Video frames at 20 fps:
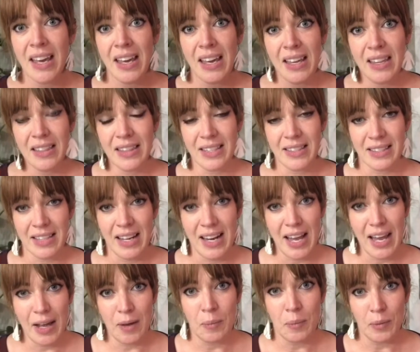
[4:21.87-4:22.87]
that's going to
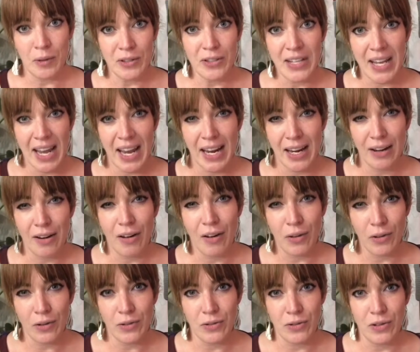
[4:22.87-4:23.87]
help retain all
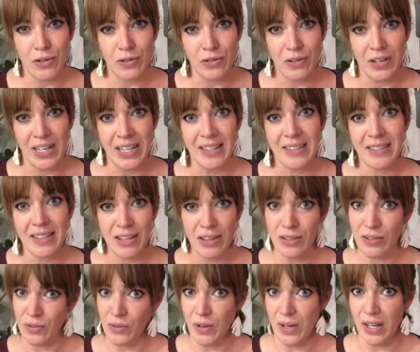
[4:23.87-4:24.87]
those nutrients in the
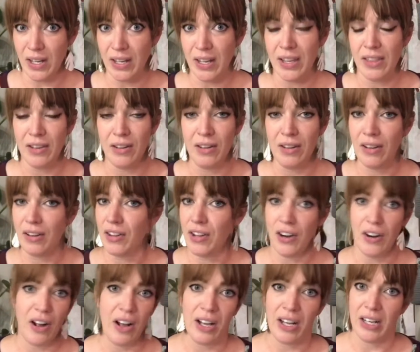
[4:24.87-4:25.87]
soil, and then
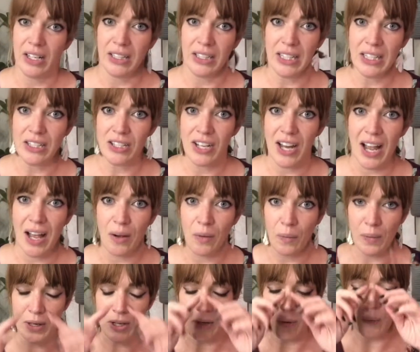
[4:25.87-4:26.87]
they're not going to leach out
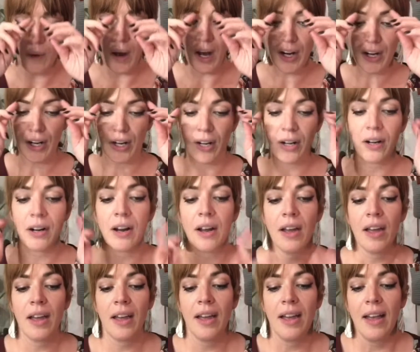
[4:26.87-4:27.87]
when you water.
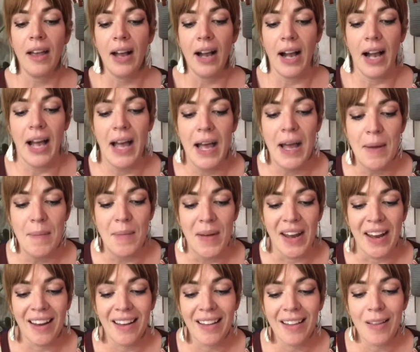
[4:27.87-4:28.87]
I'm
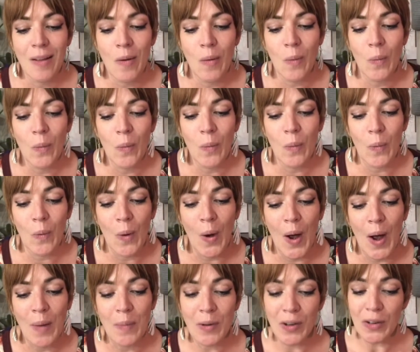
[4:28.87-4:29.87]

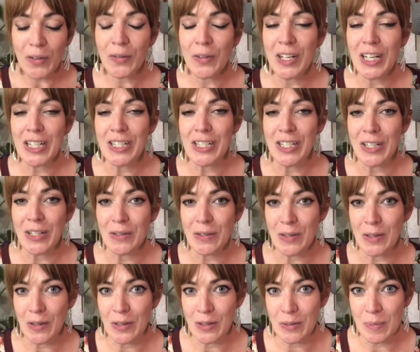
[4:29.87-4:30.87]
going to read you, so
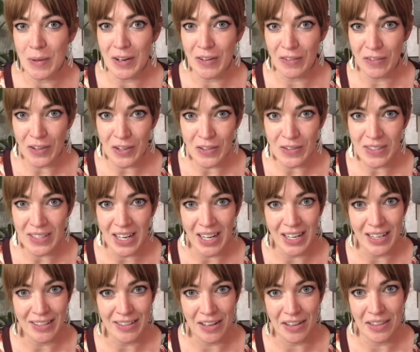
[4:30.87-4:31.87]
there's been a few
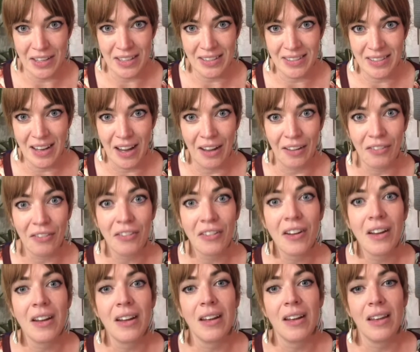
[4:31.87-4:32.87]
studies on this stuff.
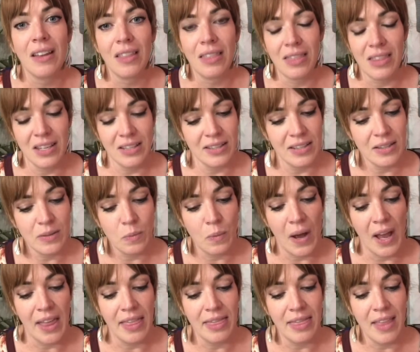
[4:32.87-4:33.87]
This is
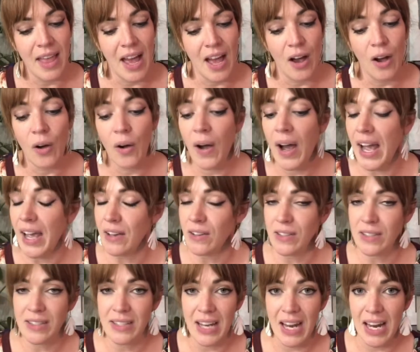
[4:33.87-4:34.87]
one that Ohio
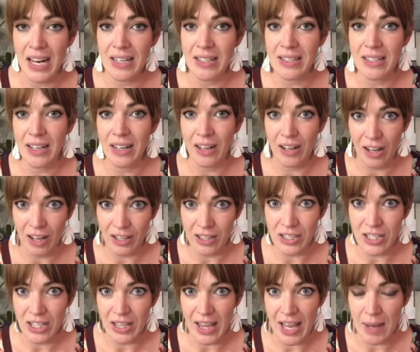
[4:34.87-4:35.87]
State
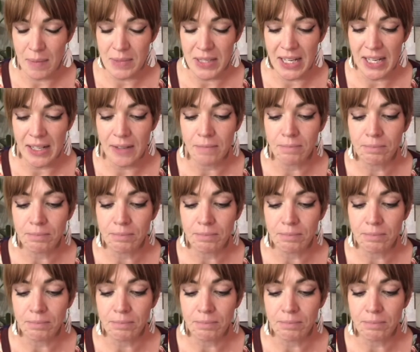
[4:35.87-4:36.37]
Ecology Lab did.